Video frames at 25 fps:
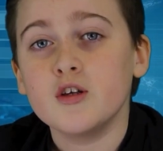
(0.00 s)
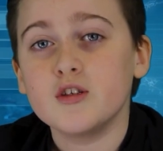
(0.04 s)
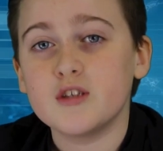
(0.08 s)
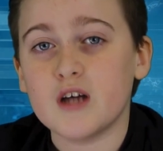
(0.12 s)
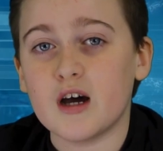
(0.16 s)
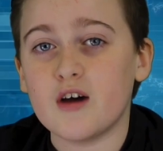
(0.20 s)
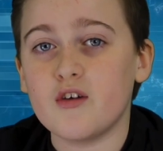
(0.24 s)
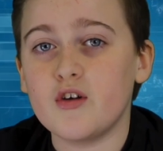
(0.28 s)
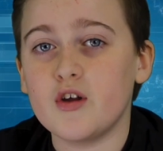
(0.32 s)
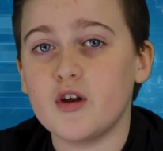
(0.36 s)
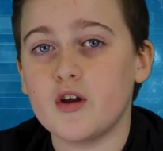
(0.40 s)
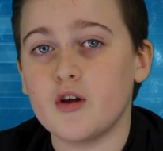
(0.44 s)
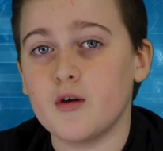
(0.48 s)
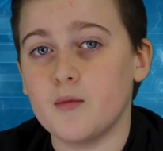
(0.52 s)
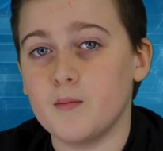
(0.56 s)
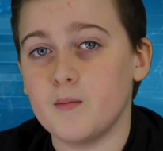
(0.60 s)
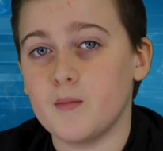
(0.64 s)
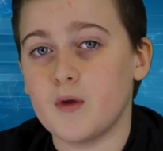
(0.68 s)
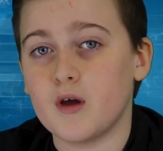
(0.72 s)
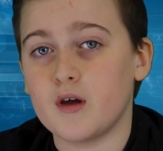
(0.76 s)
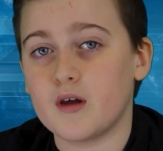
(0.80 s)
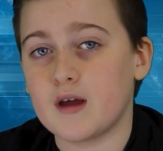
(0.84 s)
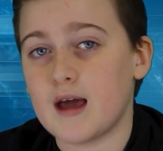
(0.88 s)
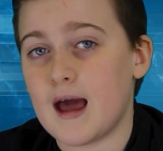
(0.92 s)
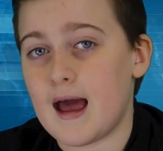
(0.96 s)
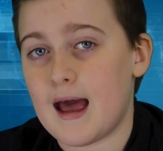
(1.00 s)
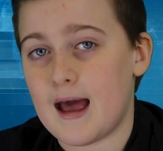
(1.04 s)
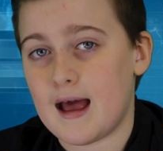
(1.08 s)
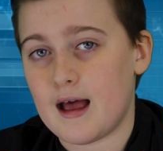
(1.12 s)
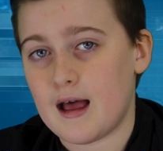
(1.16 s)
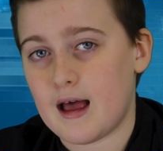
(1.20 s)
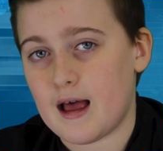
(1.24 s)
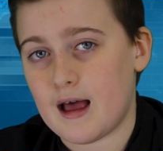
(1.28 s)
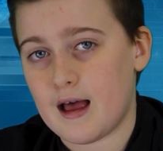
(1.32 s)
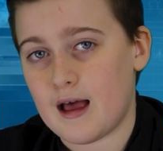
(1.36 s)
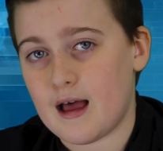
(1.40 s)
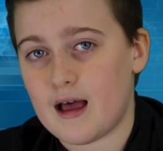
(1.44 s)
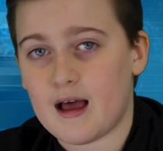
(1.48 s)
telling them, and get
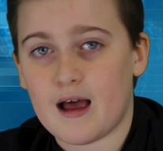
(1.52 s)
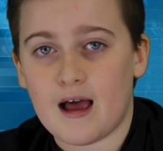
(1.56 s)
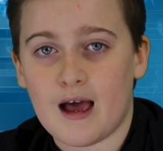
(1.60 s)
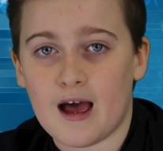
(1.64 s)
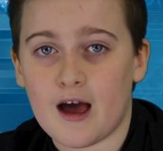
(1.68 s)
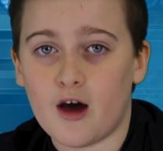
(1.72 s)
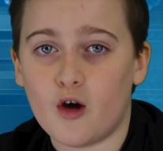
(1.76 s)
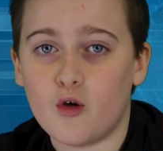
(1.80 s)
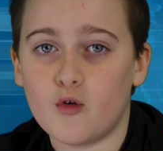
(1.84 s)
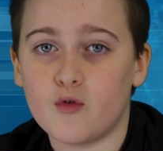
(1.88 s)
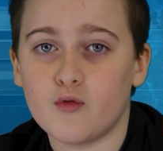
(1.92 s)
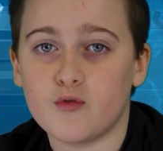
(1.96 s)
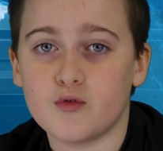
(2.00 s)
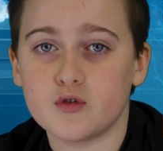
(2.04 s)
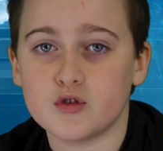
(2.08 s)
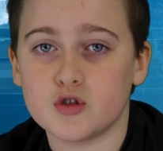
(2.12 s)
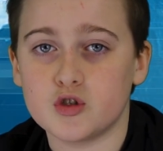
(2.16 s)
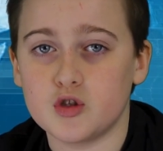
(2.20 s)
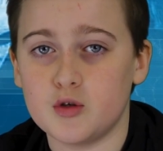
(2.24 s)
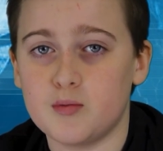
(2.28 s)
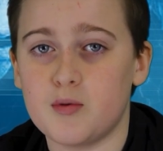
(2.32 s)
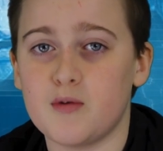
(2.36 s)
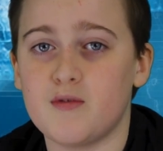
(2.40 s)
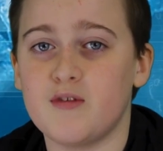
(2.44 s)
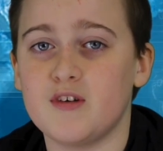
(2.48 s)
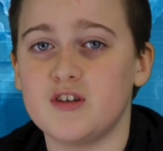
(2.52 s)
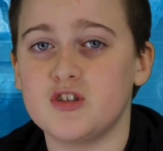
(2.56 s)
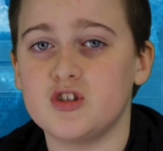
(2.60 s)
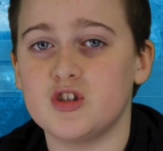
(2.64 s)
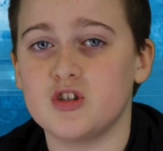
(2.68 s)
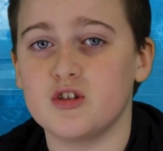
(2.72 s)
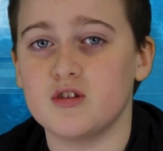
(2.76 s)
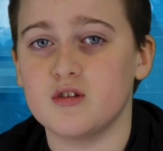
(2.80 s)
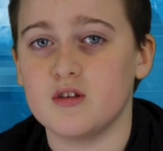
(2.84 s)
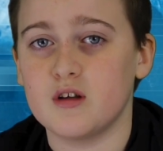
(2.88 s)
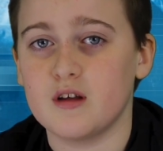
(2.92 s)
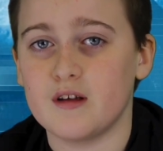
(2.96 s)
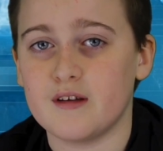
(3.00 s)
health
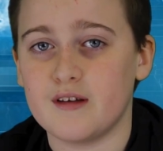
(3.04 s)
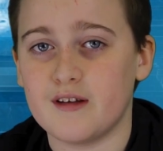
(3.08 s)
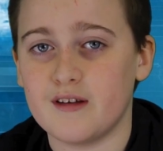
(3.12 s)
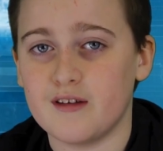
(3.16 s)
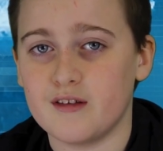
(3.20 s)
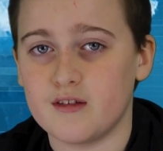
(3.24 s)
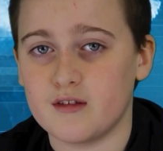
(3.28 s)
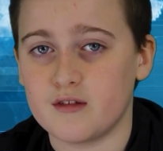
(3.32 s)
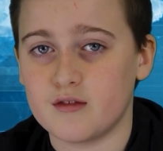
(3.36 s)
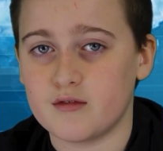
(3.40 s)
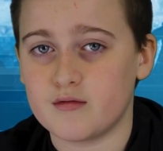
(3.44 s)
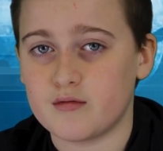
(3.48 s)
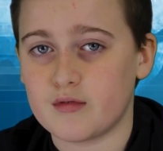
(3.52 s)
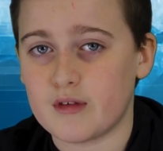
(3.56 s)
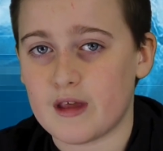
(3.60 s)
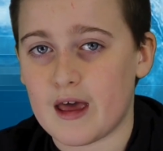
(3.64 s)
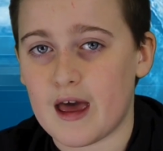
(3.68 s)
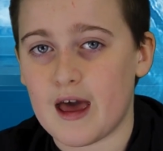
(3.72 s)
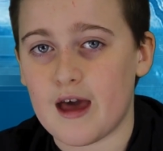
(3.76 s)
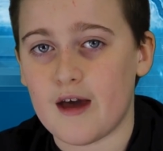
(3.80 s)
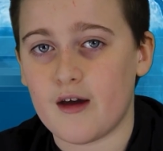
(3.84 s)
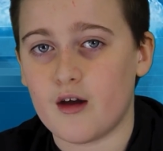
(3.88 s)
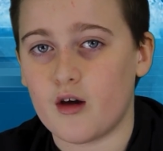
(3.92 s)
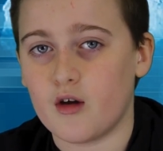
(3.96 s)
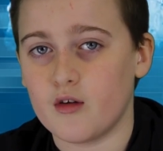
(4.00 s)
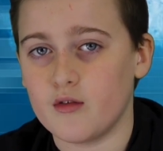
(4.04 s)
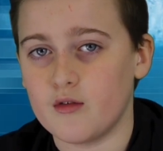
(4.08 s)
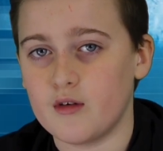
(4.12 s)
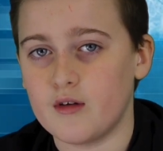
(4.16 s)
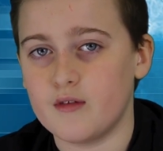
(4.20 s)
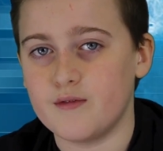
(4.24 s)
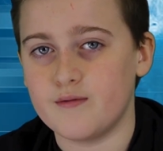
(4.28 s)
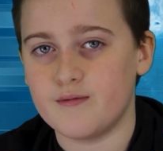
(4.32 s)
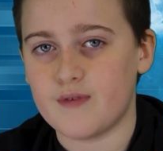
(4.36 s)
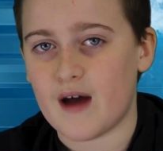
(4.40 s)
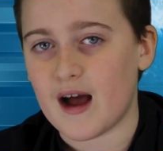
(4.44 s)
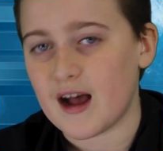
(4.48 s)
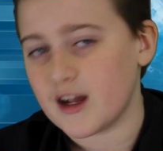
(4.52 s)
supervision and care on
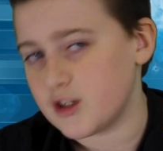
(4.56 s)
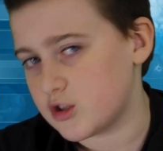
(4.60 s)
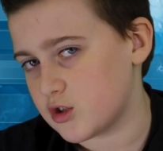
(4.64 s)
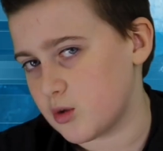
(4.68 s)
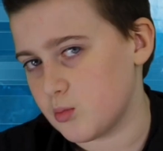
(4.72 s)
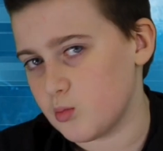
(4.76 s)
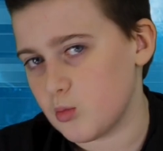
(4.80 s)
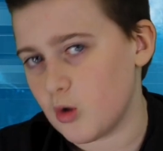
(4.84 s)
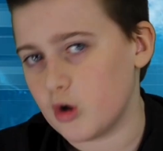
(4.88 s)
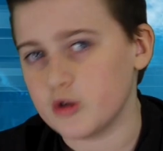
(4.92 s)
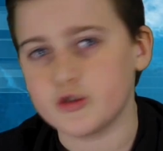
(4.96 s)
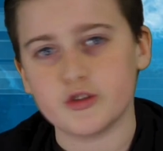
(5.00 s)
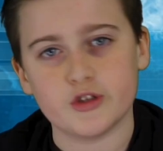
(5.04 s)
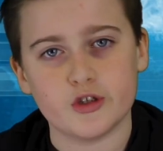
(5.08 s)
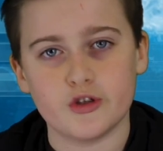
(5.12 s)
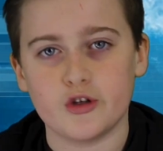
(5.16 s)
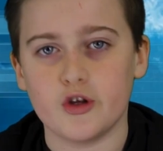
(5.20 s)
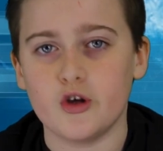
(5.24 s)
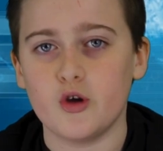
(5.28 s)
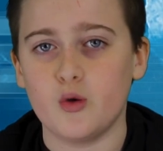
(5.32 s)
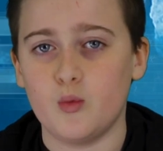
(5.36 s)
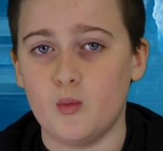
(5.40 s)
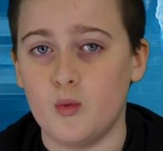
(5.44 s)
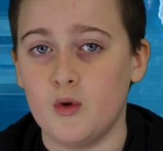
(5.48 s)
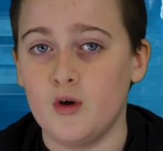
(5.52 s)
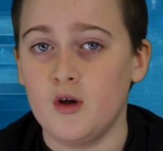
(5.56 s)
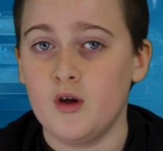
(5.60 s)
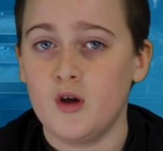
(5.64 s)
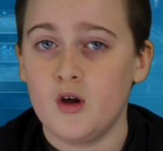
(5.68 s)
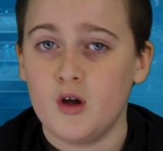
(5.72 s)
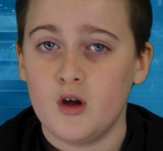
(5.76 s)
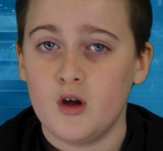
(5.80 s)
advice on what to do